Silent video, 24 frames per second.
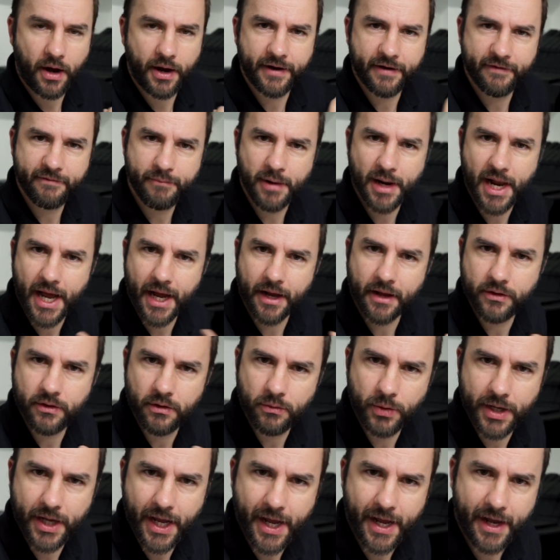kind of black
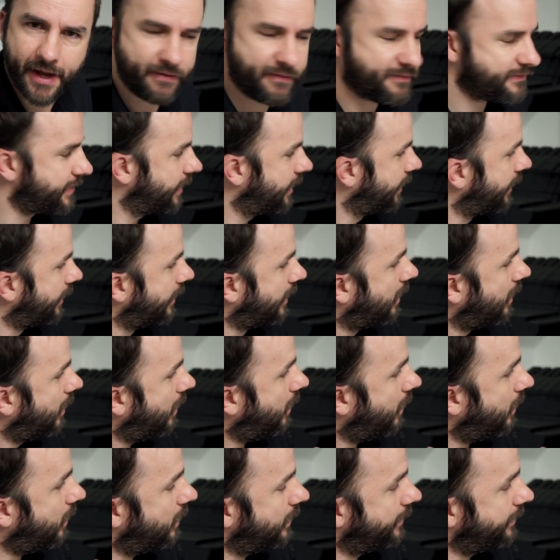that we have
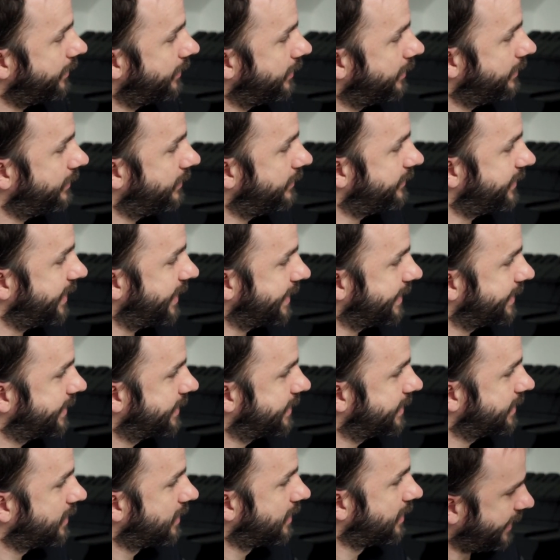on
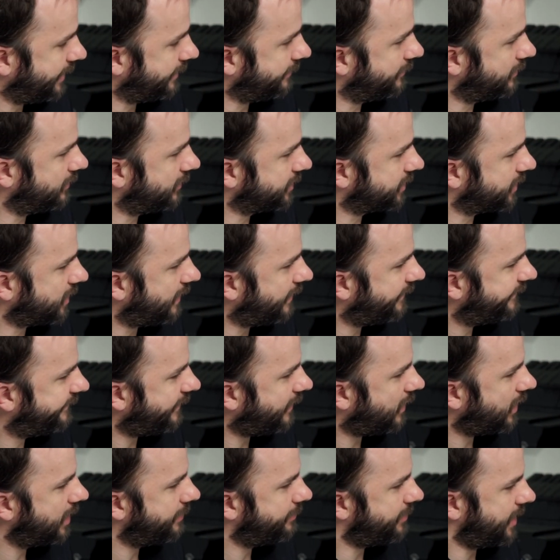this Platinum Gloss Art
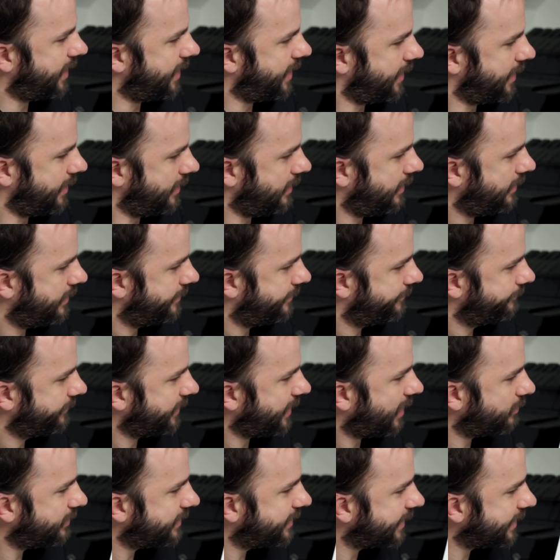fibre here.
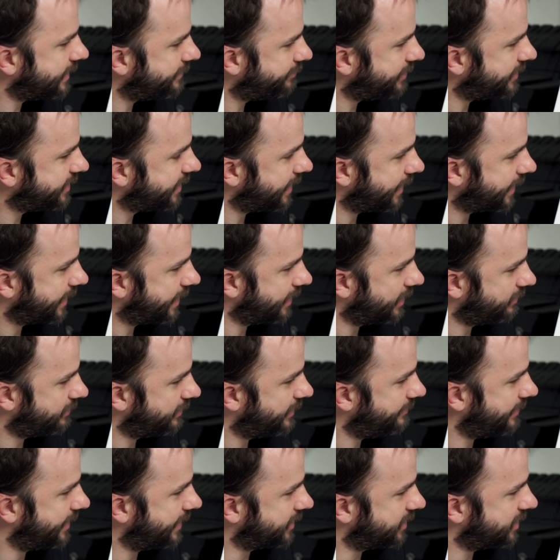Now with this particular
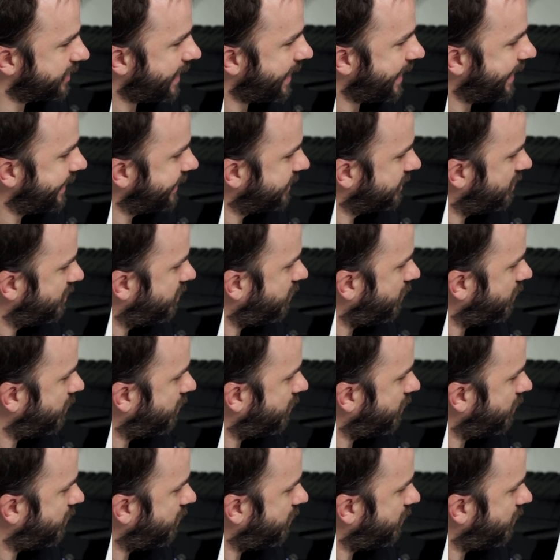image, there is